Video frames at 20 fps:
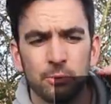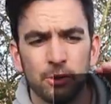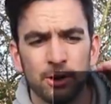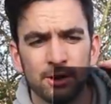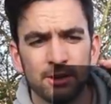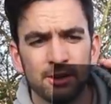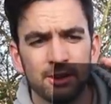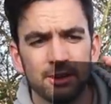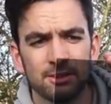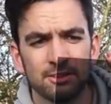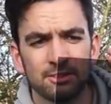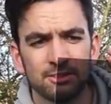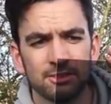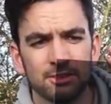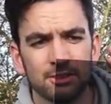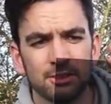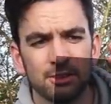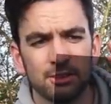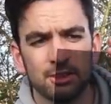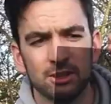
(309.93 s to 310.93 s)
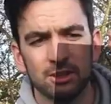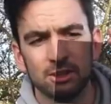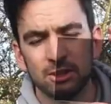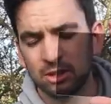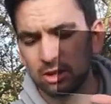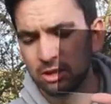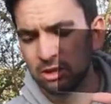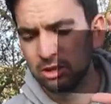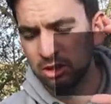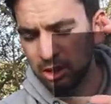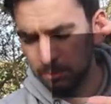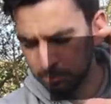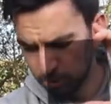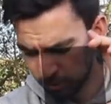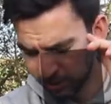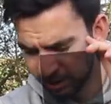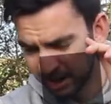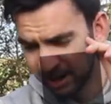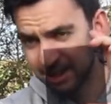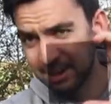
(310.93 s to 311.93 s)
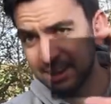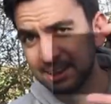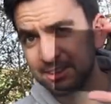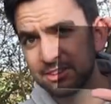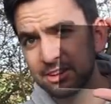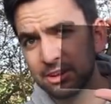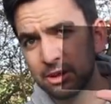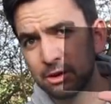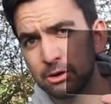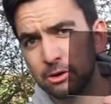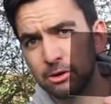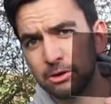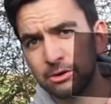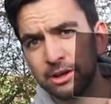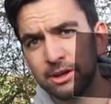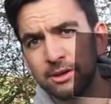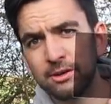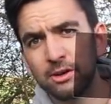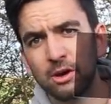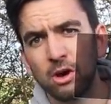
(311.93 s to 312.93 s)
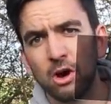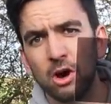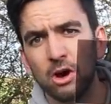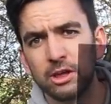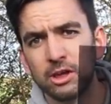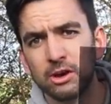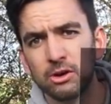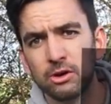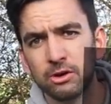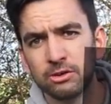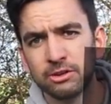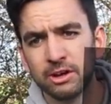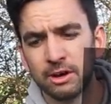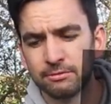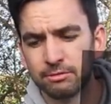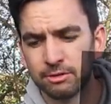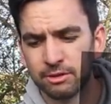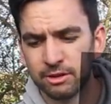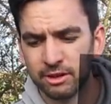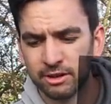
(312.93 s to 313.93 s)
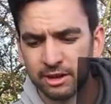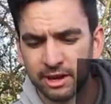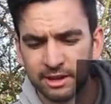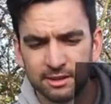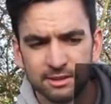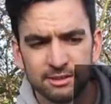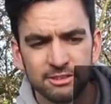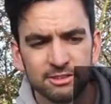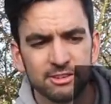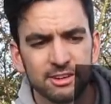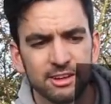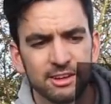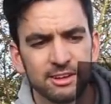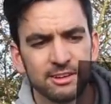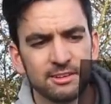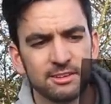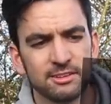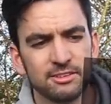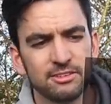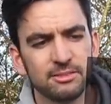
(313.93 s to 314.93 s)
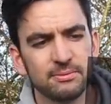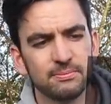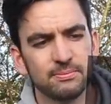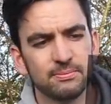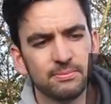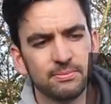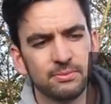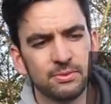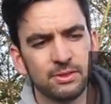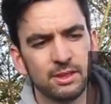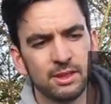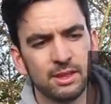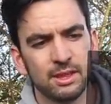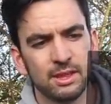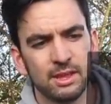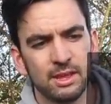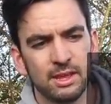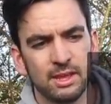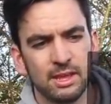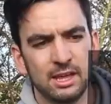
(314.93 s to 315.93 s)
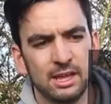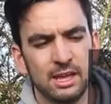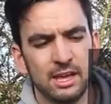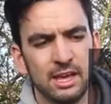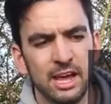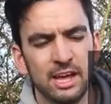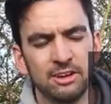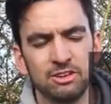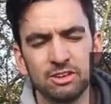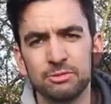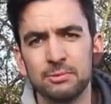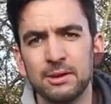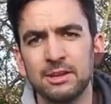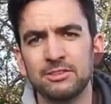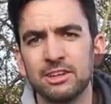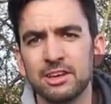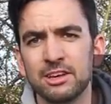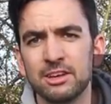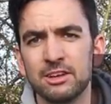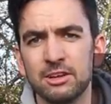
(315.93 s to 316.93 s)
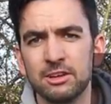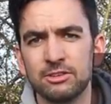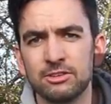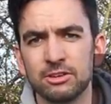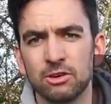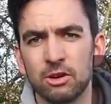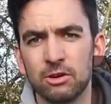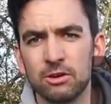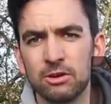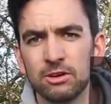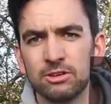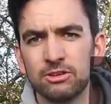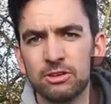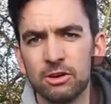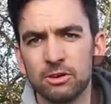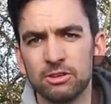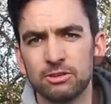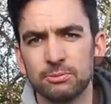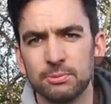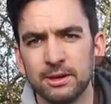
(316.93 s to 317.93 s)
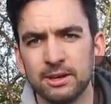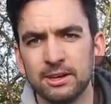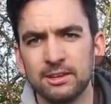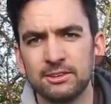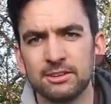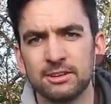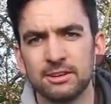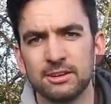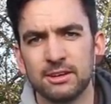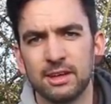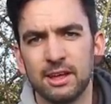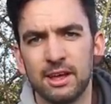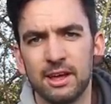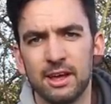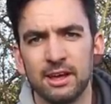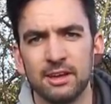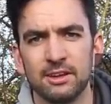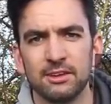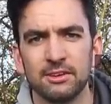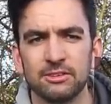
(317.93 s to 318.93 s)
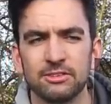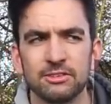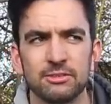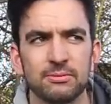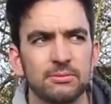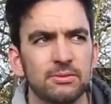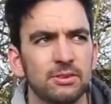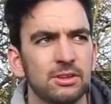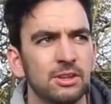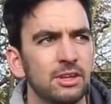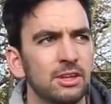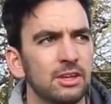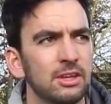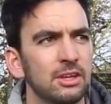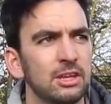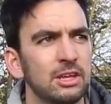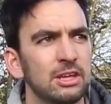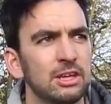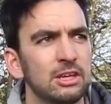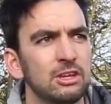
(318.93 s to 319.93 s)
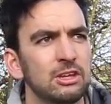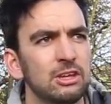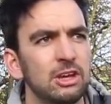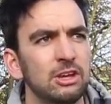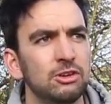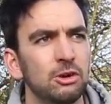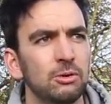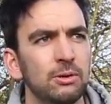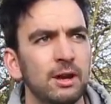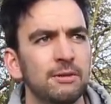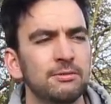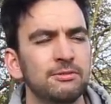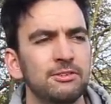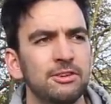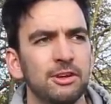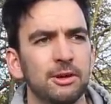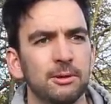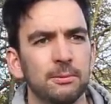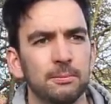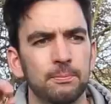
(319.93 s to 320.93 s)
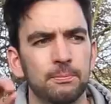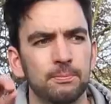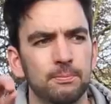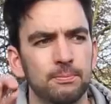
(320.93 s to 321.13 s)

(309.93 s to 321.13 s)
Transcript: work is you put that into the holder or you hold it on front of the lens and it just means that you can use a longer shutter speed and you don't have to